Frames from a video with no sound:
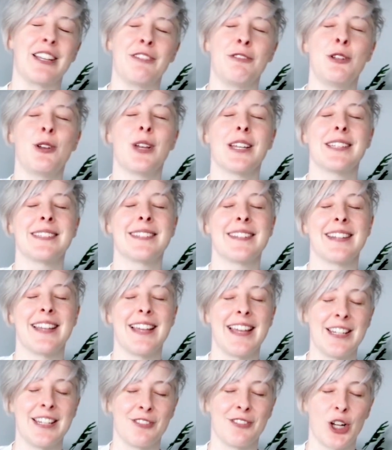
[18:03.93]
If you get to
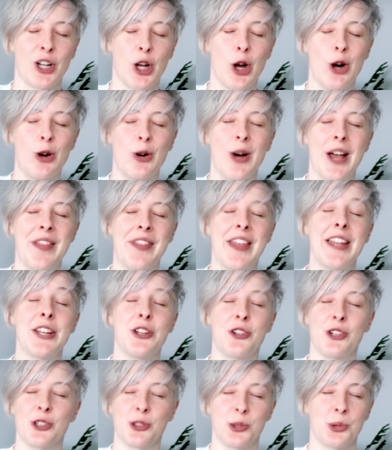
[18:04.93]
the end of a goal and then
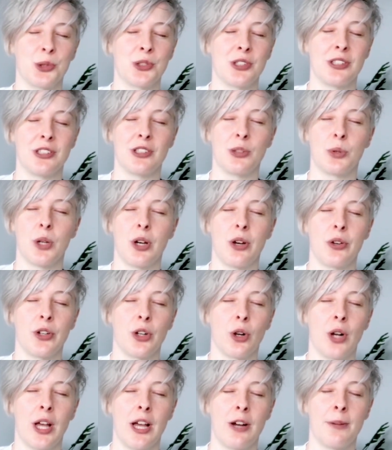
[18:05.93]
you're exhausted as well and
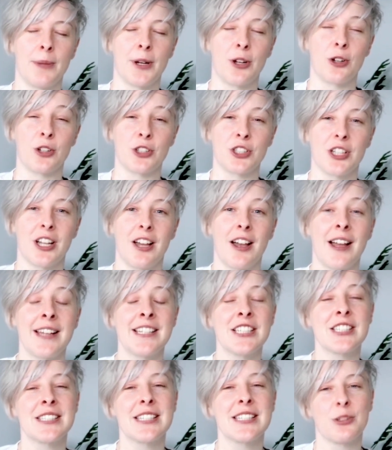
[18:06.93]
you're like, oh my gosh, I
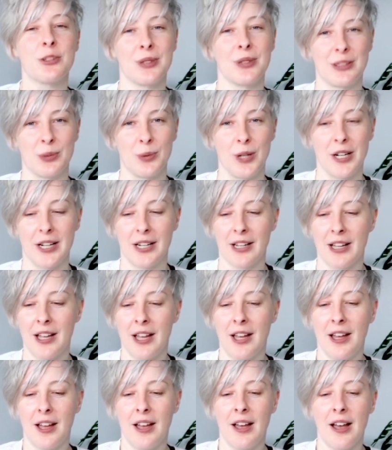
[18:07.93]
just did all this work.
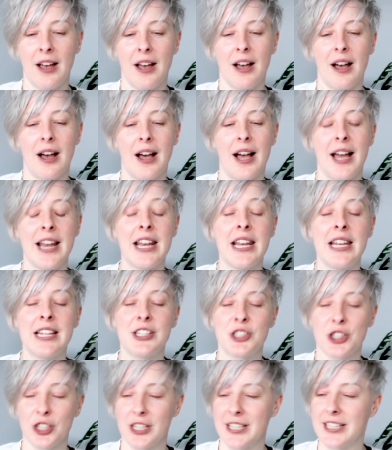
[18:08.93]
I
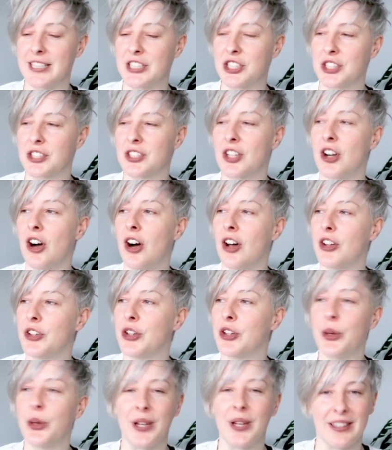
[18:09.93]
literally just can't
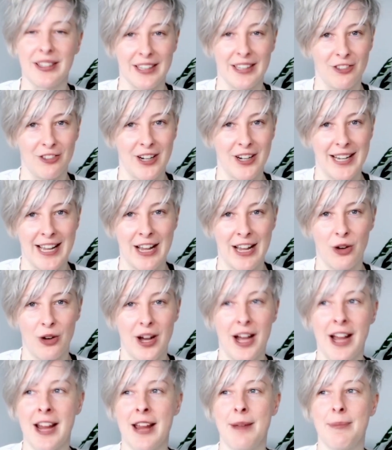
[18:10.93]
do anything right now.
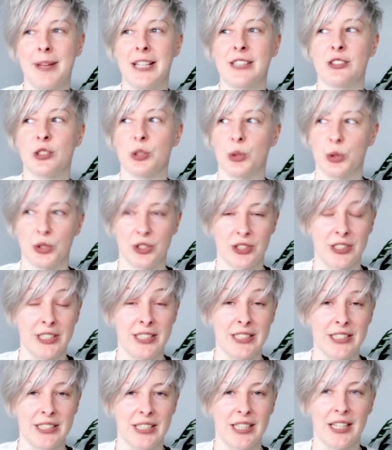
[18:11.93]
I am
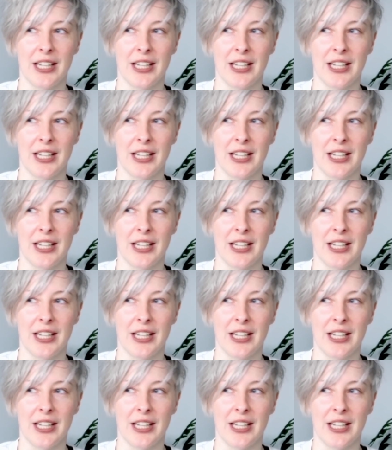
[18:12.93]
exhausted.